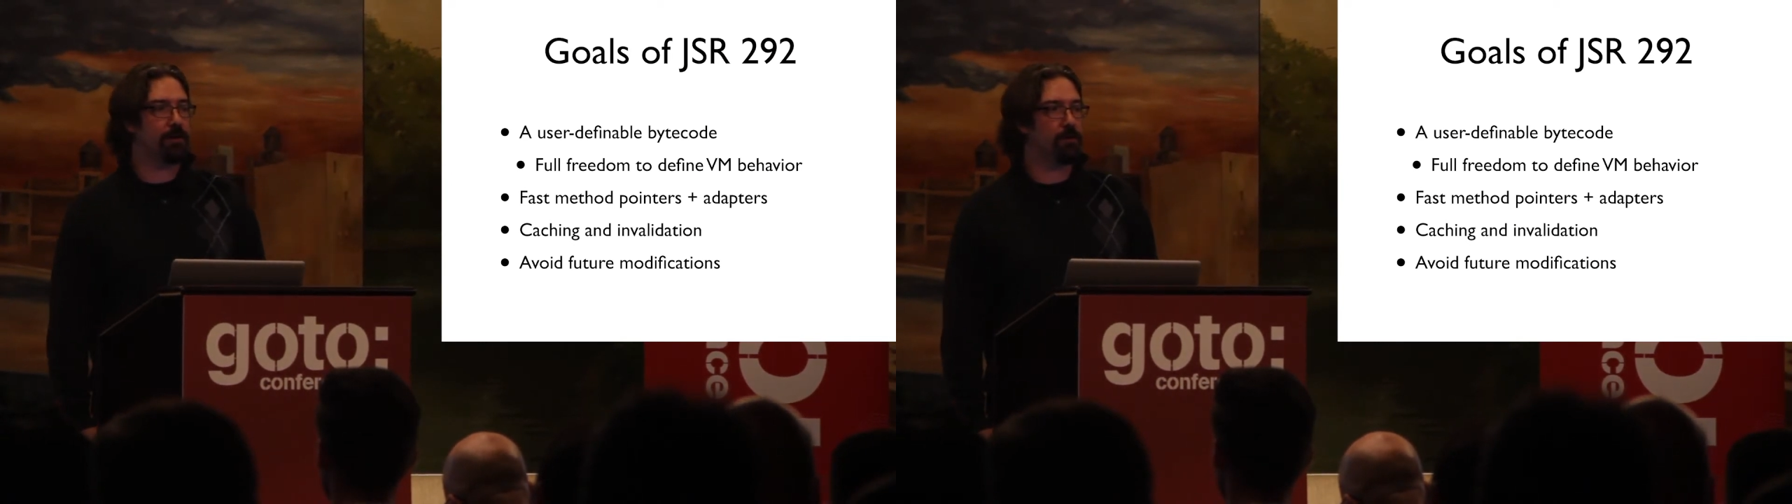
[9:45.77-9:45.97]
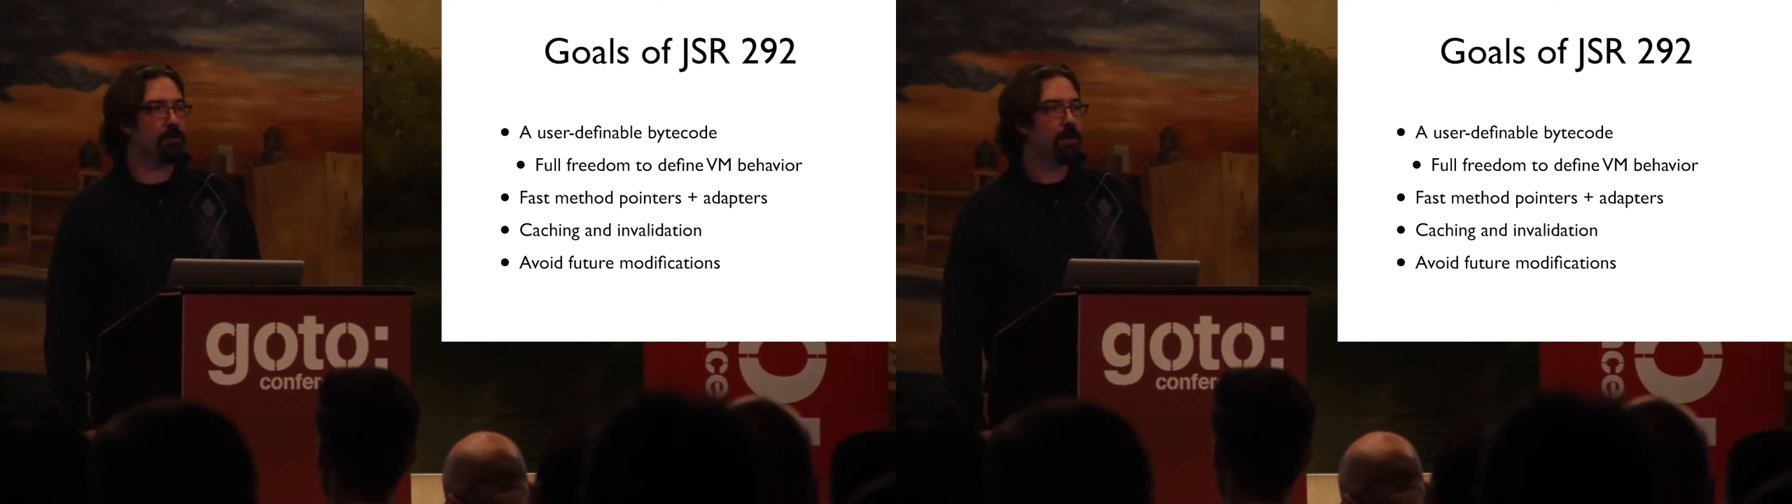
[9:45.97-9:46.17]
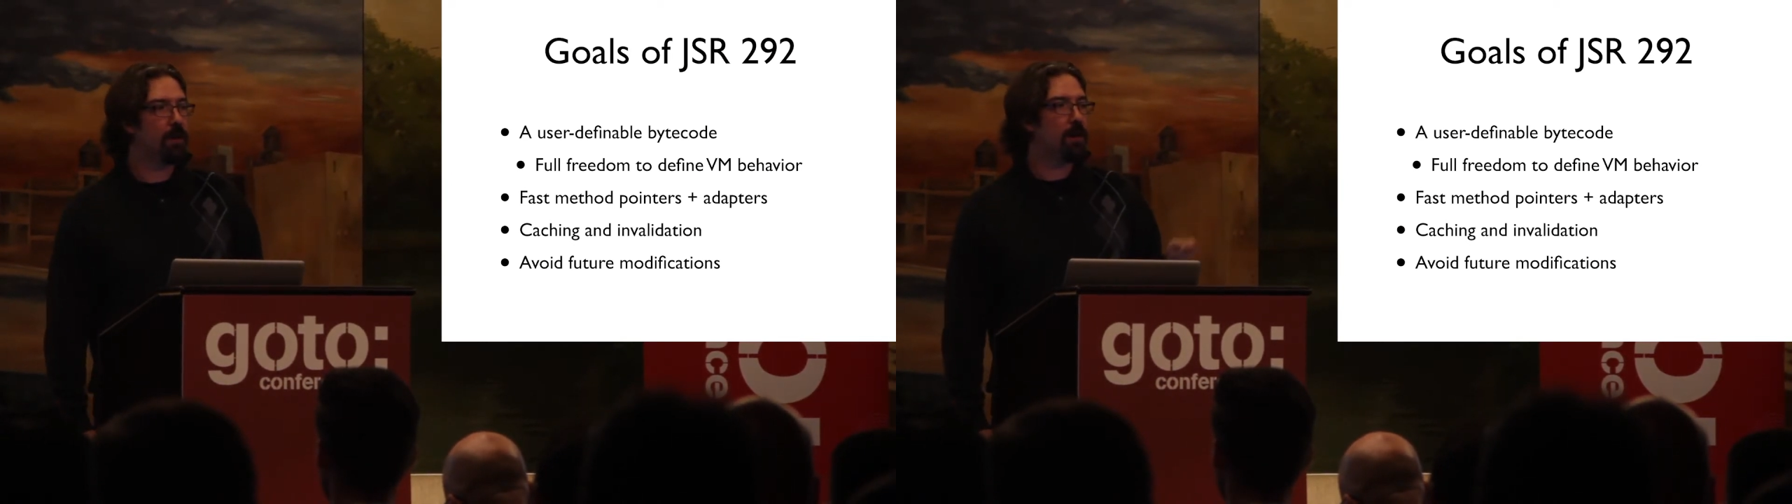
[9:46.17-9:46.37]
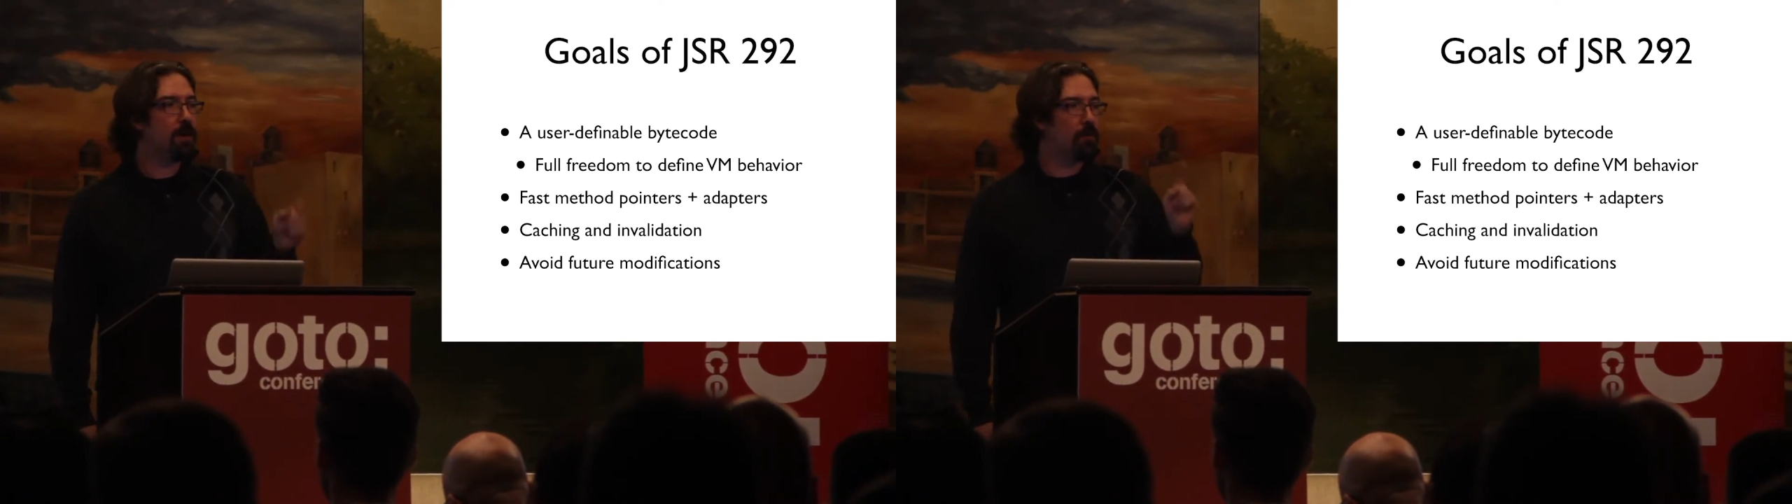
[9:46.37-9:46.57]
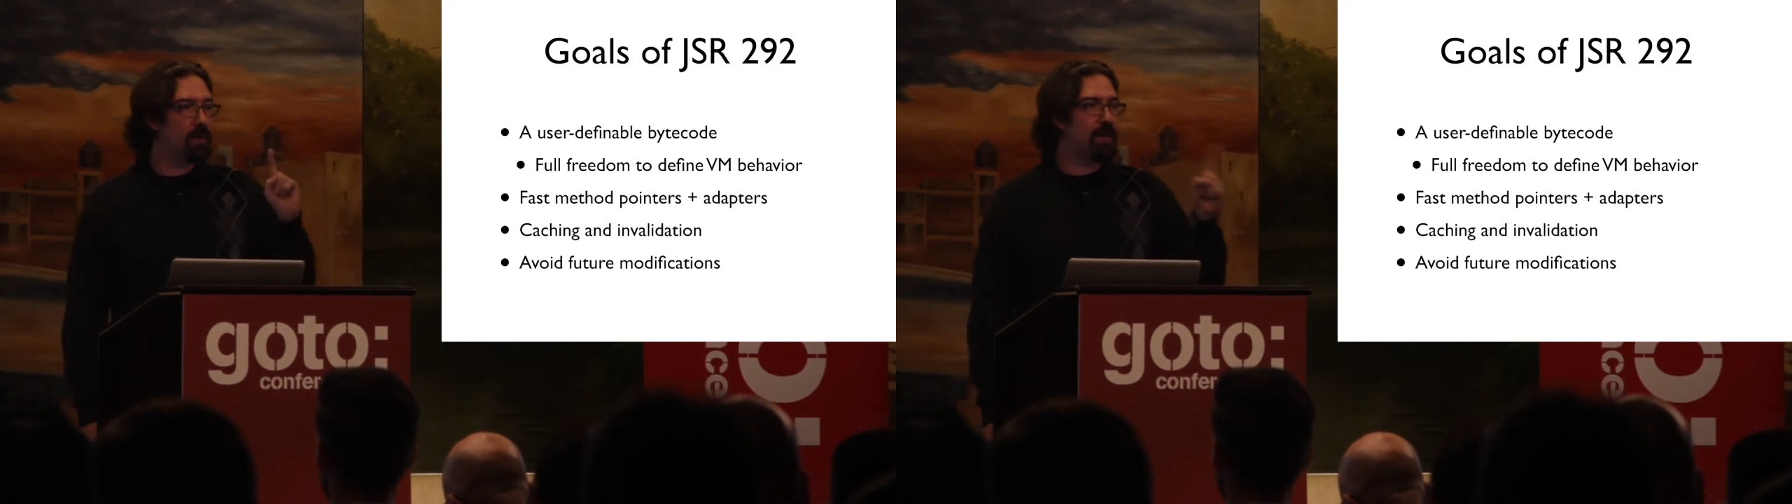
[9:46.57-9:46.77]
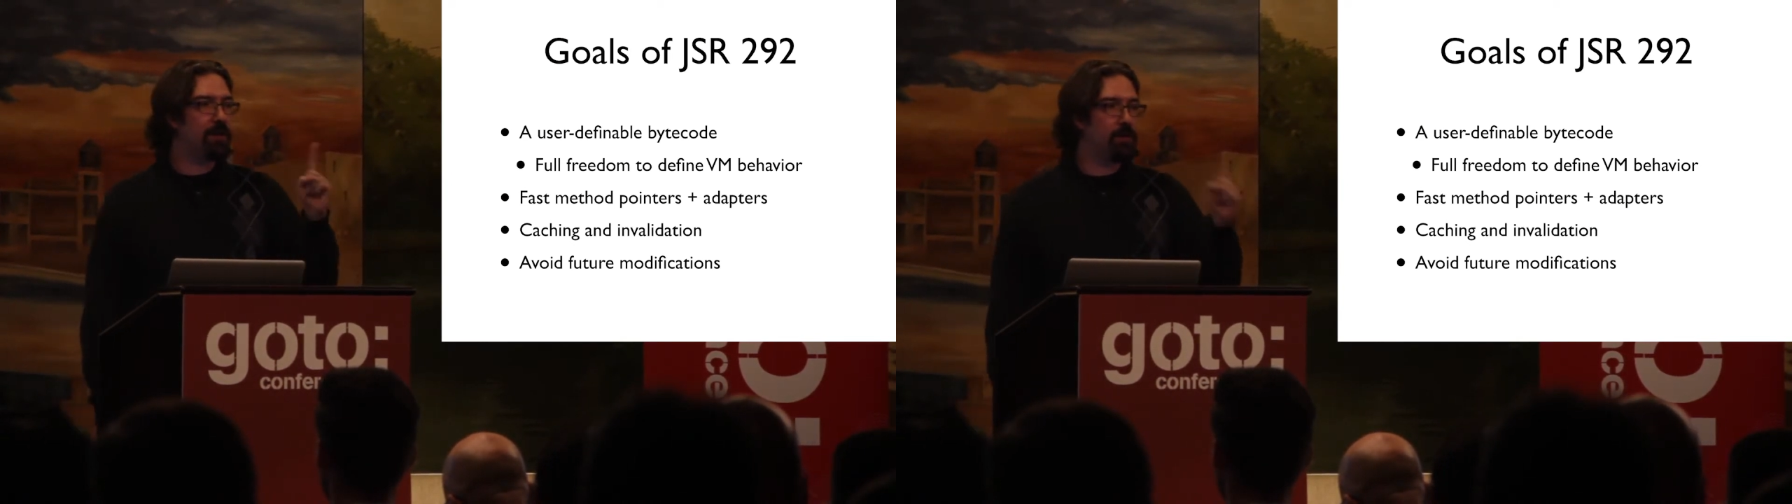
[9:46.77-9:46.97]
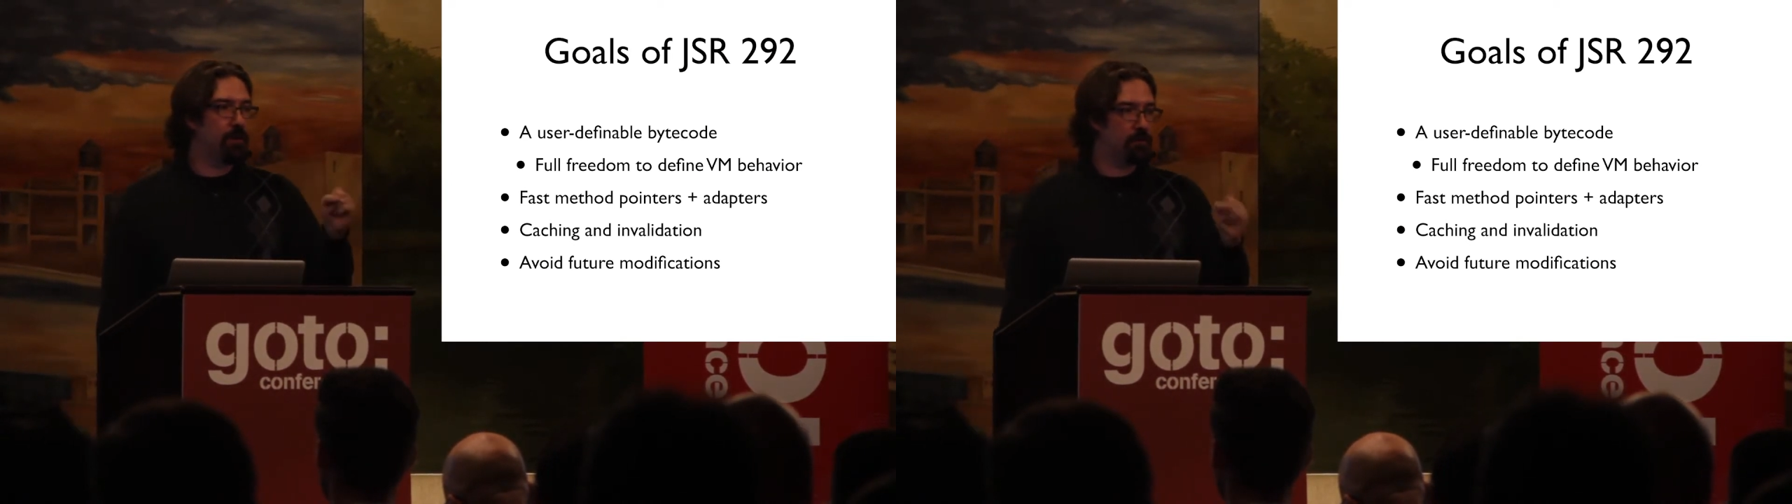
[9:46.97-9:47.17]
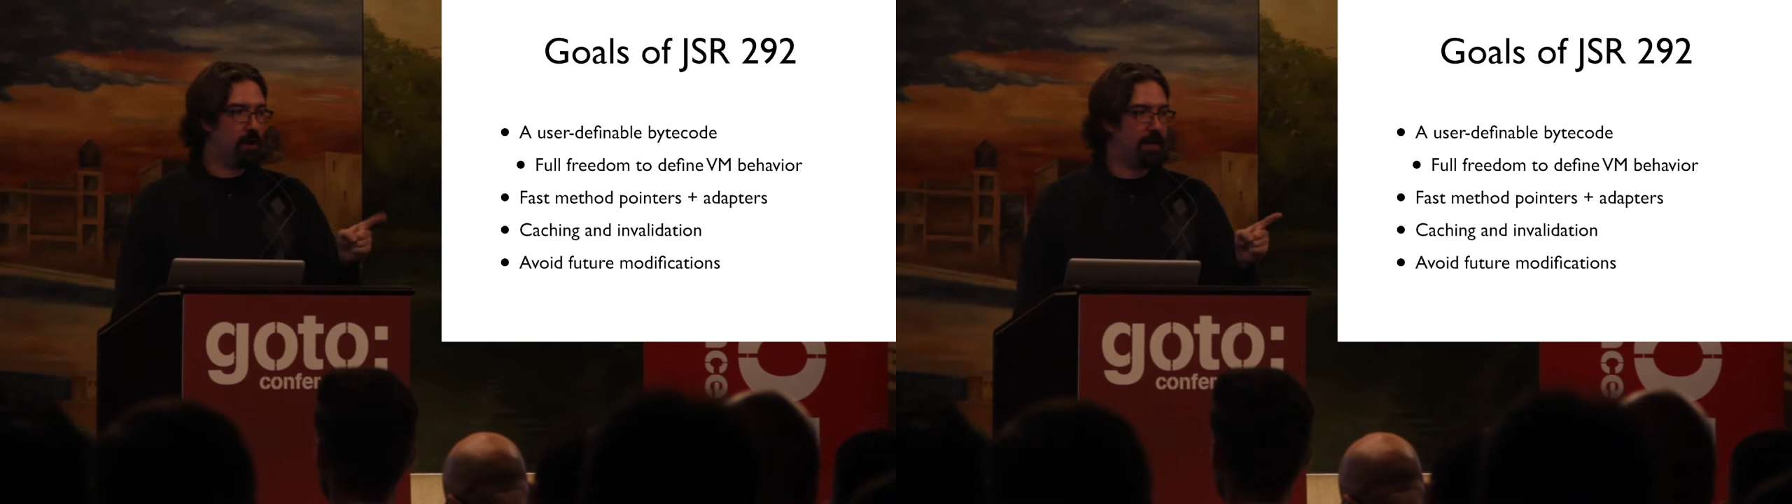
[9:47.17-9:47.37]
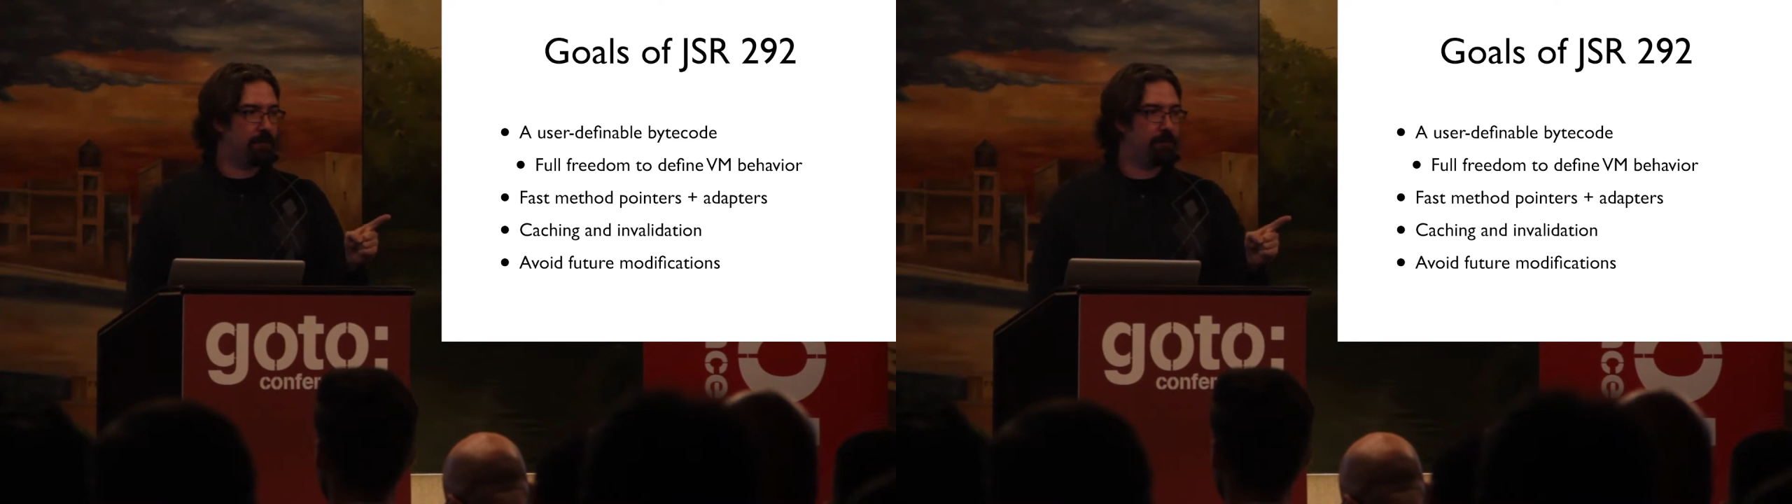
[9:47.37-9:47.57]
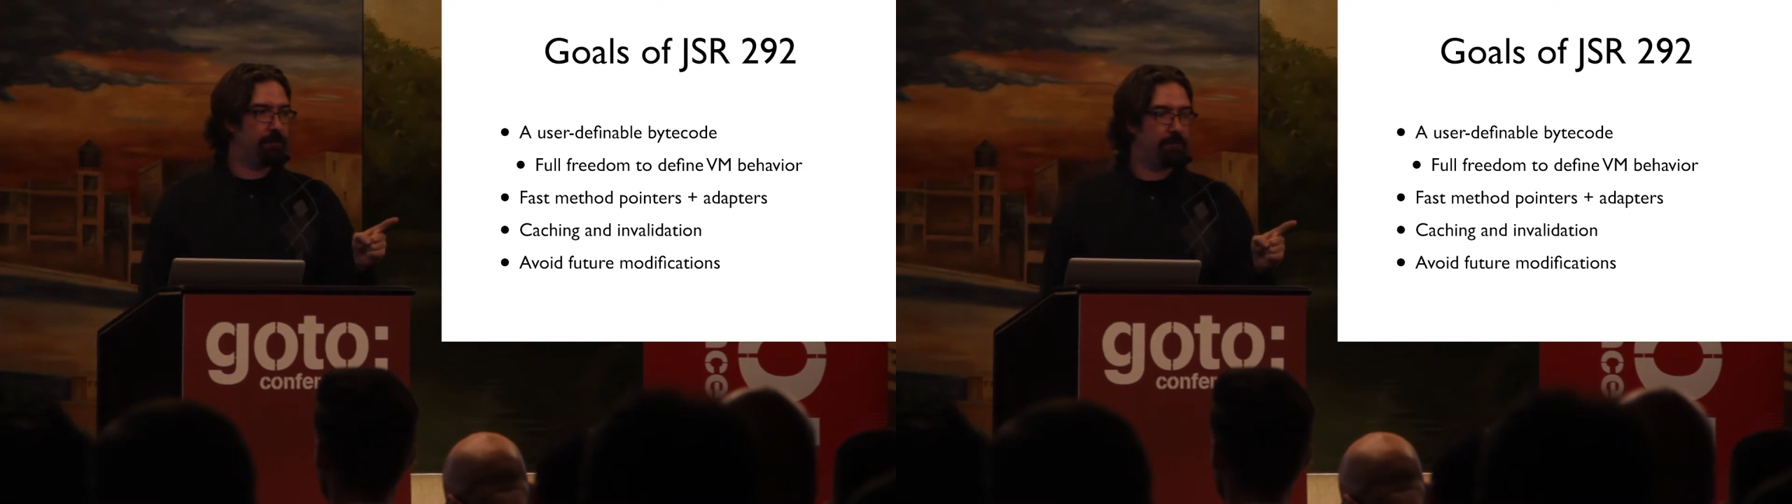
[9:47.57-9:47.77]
do. We need to do it right.